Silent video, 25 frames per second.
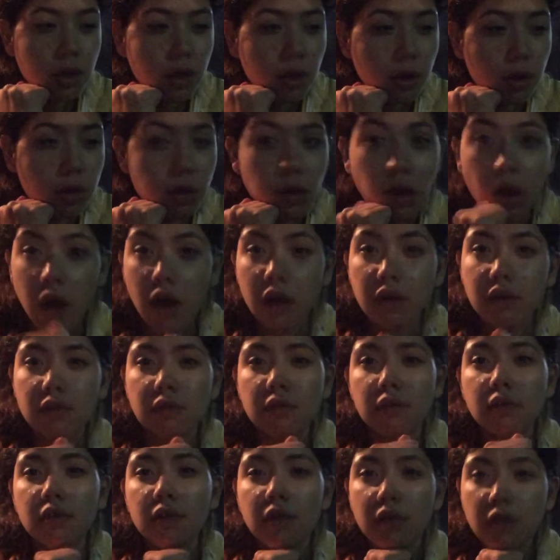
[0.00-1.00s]
gone.
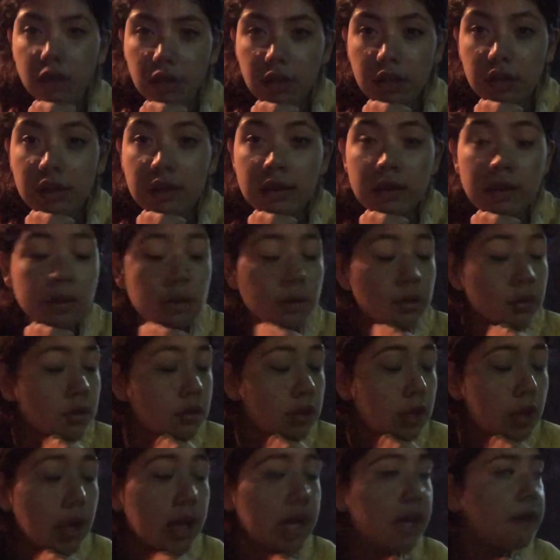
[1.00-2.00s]

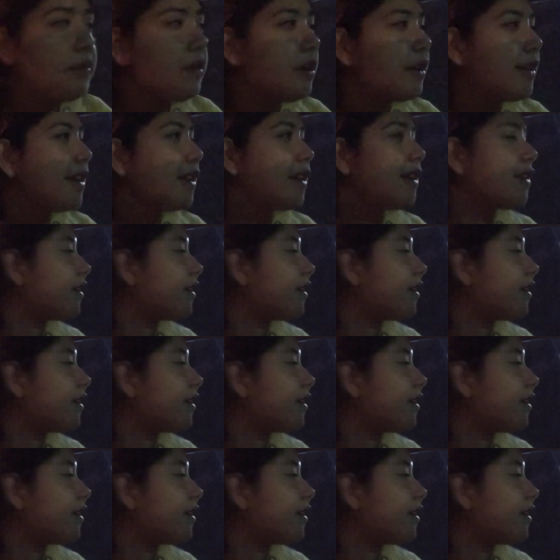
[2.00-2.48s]
Not even kidding.